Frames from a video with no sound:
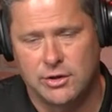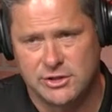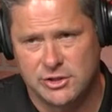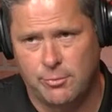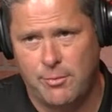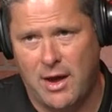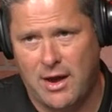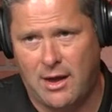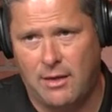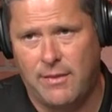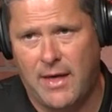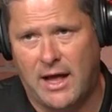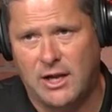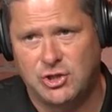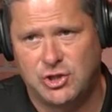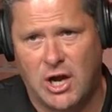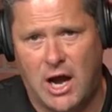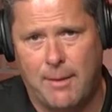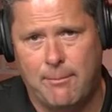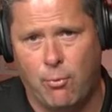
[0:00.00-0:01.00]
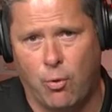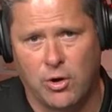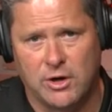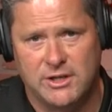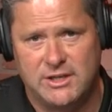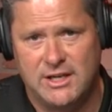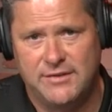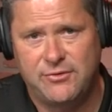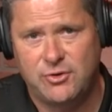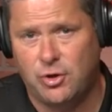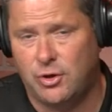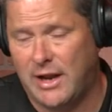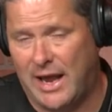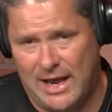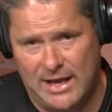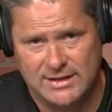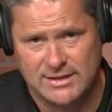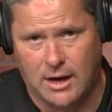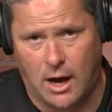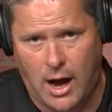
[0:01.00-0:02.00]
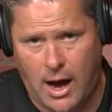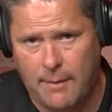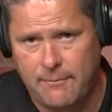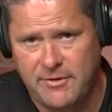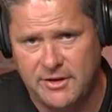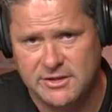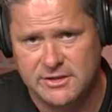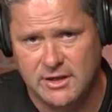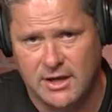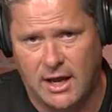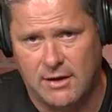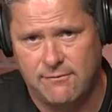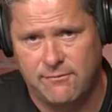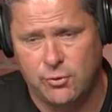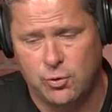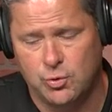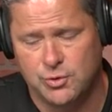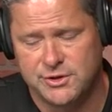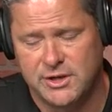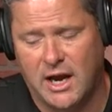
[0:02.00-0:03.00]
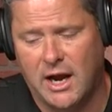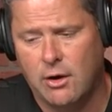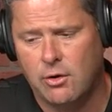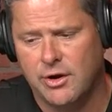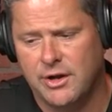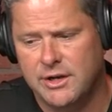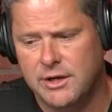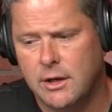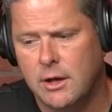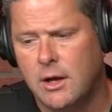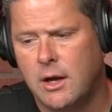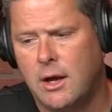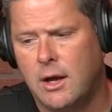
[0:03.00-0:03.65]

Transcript: And so making that job more difficult is obviously a fool's errand.